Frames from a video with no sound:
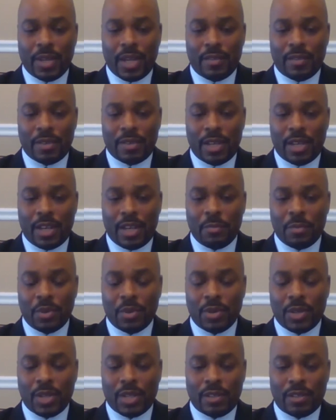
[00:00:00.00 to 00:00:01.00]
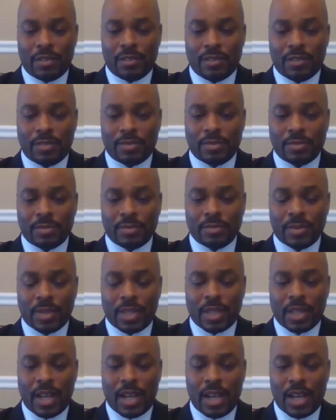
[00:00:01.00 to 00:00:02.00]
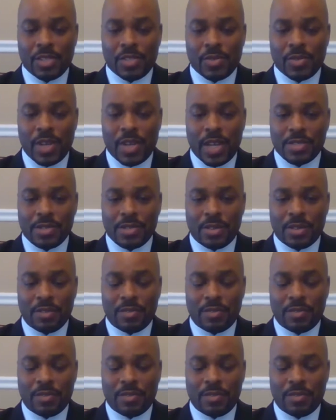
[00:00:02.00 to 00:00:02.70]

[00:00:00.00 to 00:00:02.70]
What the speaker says: We have a number of contracts